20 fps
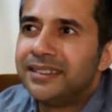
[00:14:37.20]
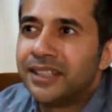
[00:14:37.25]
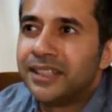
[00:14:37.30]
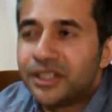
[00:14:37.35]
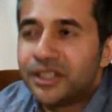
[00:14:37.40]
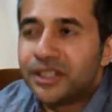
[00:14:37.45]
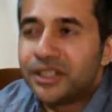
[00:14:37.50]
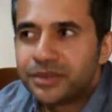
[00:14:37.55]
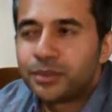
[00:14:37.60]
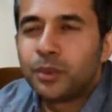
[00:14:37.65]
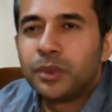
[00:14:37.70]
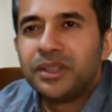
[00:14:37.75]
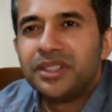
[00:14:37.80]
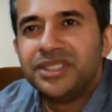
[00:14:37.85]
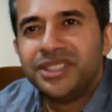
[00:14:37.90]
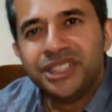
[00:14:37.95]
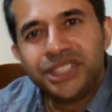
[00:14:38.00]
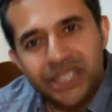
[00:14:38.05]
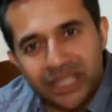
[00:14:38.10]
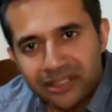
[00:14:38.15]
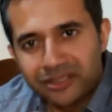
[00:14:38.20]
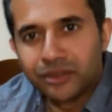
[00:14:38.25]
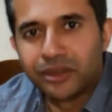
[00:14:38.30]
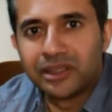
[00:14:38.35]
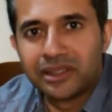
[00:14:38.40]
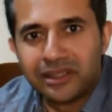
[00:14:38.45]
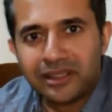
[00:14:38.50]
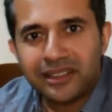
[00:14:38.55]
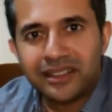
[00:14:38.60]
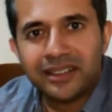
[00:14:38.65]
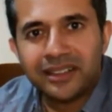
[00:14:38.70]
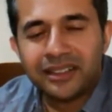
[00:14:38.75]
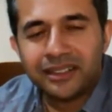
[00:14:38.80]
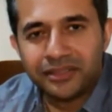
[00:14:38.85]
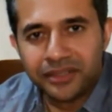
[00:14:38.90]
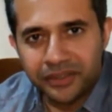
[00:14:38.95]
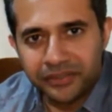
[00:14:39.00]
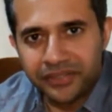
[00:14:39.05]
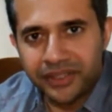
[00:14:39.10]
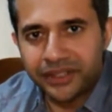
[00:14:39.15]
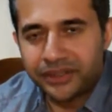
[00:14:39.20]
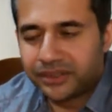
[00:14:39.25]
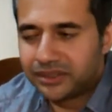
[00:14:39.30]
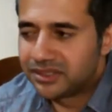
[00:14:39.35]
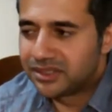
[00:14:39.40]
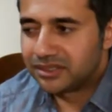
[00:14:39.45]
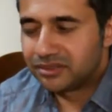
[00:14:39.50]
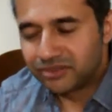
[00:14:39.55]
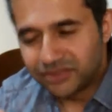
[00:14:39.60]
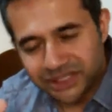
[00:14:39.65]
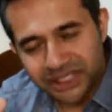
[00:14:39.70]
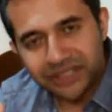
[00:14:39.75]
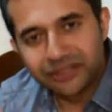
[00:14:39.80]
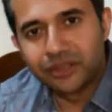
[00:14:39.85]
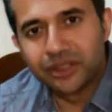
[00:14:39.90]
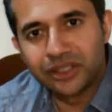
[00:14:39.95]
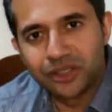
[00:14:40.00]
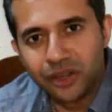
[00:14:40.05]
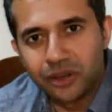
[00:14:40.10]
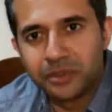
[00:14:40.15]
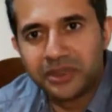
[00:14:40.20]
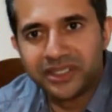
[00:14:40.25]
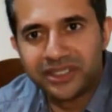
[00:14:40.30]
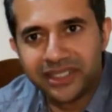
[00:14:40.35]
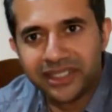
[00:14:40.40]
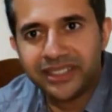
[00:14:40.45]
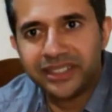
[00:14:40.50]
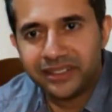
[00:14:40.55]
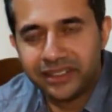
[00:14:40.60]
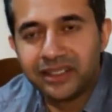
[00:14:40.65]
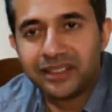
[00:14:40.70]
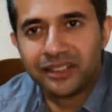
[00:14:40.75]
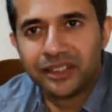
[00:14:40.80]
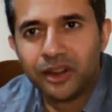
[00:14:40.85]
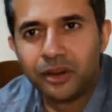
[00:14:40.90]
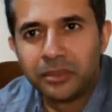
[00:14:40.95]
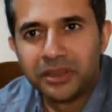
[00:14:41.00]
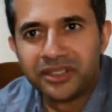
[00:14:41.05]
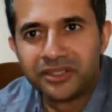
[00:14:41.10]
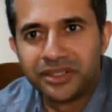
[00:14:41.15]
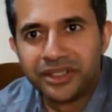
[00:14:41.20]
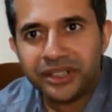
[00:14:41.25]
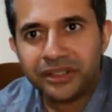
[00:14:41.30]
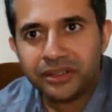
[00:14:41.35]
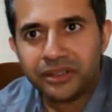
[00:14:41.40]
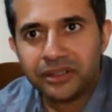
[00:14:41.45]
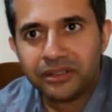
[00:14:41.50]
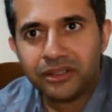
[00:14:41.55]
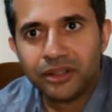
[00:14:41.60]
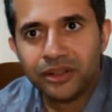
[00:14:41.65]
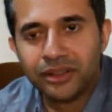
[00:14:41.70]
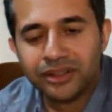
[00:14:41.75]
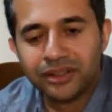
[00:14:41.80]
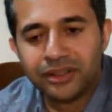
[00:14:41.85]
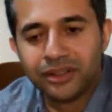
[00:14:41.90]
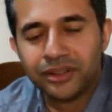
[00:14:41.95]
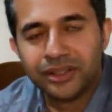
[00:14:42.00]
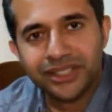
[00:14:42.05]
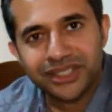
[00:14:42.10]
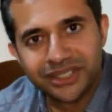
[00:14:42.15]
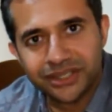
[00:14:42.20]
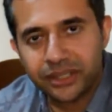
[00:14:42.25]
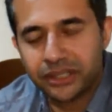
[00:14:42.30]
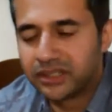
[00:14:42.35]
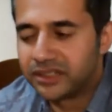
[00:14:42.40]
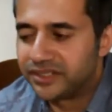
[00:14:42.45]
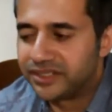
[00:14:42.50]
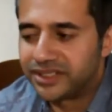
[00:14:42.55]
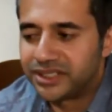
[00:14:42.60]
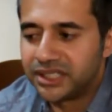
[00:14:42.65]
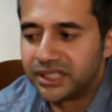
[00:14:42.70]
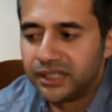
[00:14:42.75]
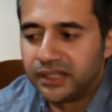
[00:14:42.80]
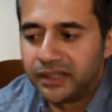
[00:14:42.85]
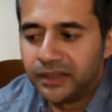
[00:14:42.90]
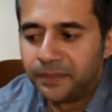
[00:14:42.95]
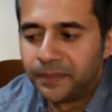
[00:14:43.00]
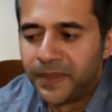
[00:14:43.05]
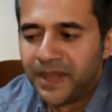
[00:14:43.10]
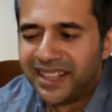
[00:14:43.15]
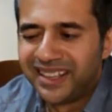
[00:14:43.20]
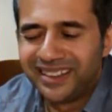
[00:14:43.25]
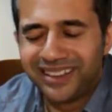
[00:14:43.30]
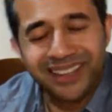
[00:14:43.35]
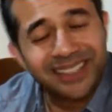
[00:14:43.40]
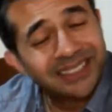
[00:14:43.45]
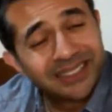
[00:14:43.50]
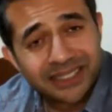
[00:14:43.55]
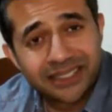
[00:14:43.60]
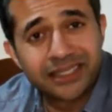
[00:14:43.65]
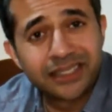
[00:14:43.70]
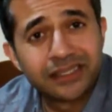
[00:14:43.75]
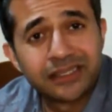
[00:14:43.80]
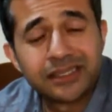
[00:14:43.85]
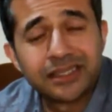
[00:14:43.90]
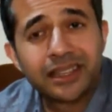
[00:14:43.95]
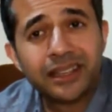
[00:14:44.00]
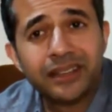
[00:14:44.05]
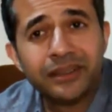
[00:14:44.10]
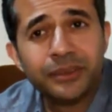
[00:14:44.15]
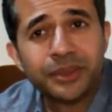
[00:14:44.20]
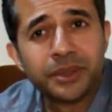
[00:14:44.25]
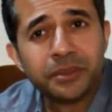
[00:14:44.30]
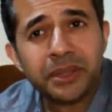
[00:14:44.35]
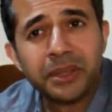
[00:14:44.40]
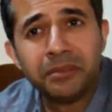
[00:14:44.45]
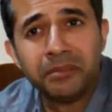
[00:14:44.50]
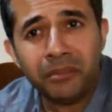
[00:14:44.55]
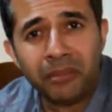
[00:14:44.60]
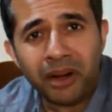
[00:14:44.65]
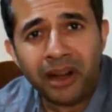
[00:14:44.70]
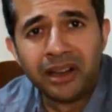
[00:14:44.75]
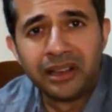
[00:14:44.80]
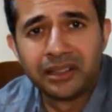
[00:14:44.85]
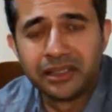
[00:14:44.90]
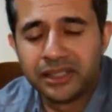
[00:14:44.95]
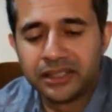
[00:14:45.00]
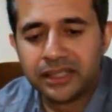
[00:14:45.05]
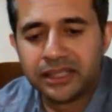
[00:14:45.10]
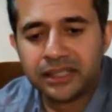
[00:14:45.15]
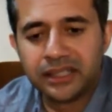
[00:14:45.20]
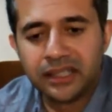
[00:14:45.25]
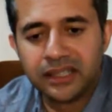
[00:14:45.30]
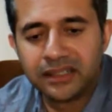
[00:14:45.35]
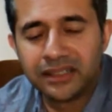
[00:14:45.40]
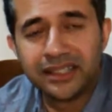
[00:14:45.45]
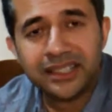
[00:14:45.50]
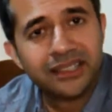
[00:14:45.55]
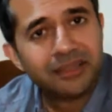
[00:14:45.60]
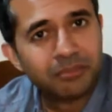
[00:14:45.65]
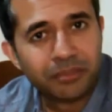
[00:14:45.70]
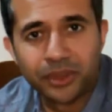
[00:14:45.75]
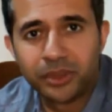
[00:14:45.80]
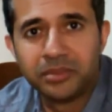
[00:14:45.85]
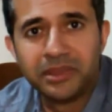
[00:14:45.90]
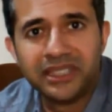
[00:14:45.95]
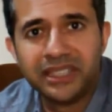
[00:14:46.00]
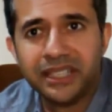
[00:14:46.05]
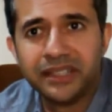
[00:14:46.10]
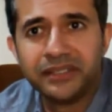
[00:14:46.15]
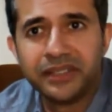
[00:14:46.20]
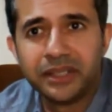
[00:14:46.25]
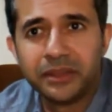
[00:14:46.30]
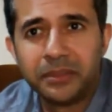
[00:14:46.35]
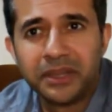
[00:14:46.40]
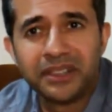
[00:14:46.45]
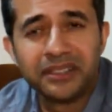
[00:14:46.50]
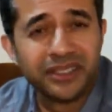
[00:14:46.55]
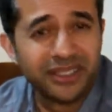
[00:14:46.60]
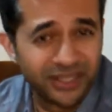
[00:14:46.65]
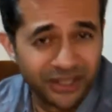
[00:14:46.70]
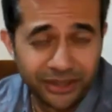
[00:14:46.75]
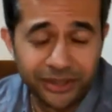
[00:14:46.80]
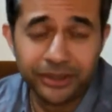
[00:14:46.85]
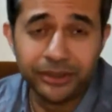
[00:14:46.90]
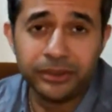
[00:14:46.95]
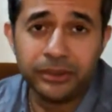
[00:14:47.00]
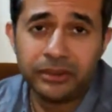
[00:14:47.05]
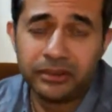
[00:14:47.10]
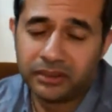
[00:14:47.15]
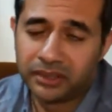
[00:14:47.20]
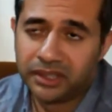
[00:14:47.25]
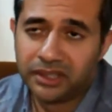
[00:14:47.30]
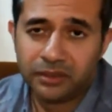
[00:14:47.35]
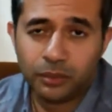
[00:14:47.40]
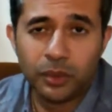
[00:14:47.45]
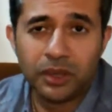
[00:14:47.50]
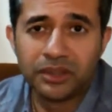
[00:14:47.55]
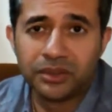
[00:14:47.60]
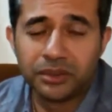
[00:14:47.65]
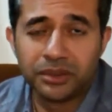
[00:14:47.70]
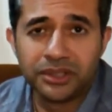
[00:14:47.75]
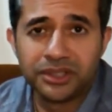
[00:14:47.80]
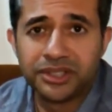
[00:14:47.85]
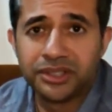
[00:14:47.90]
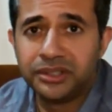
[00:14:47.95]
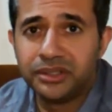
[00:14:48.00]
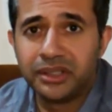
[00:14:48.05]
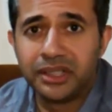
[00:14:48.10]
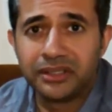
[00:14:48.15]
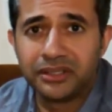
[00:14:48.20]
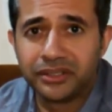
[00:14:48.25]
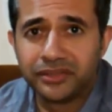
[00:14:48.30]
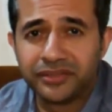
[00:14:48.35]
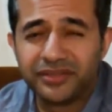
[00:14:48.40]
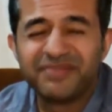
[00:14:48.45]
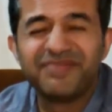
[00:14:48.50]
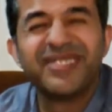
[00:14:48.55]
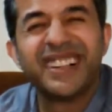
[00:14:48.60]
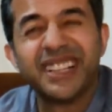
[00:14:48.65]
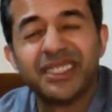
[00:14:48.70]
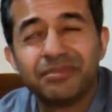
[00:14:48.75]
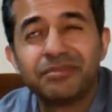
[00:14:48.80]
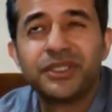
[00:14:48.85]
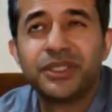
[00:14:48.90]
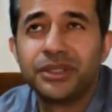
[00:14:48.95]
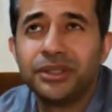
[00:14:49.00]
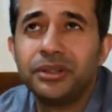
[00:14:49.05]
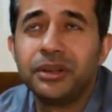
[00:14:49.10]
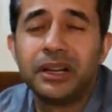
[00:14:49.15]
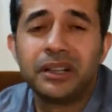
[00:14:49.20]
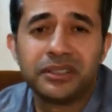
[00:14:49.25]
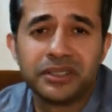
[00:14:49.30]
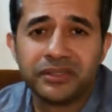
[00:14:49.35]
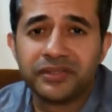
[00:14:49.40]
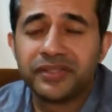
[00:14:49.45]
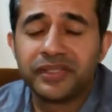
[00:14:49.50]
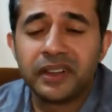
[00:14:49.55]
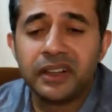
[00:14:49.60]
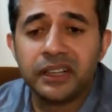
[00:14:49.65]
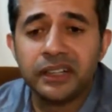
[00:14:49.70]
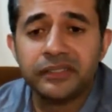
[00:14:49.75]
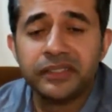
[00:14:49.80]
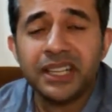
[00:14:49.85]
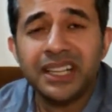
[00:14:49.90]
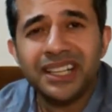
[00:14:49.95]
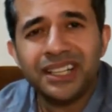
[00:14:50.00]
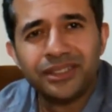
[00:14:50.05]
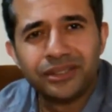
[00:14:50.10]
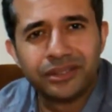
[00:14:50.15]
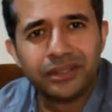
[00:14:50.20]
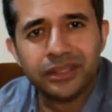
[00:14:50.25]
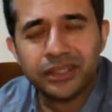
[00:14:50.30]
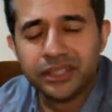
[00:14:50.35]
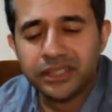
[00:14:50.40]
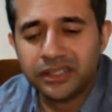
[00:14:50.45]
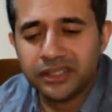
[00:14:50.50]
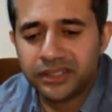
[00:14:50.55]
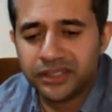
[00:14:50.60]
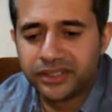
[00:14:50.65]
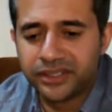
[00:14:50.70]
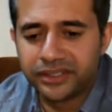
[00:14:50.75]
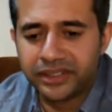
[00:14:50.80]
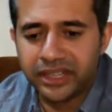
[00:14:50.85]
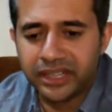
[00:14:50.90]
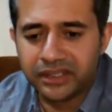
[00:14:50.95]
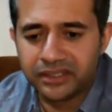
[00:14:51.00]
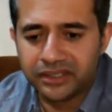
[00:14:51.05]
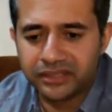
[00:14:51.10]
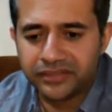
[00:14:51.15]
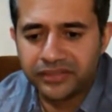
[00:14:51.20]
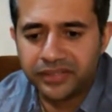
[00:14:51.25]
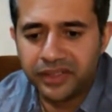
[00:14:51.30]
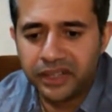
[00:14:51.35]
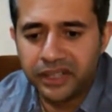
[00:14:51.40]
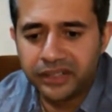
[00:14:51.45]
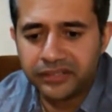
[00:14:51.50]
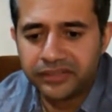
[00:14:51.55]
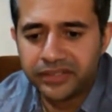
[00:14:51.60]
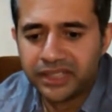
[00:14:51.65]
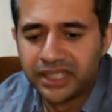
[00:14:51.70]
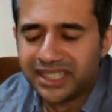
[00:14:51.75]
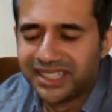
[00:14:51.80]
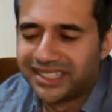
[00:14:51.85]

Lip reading: those were general reviews, general commentary on the strength of the cigar. I'd still say it was a bit milder than that. I'd probably give it about a 2, 1 or a 2 out of, well, 2 out of 5 rather than a 3 out of 5.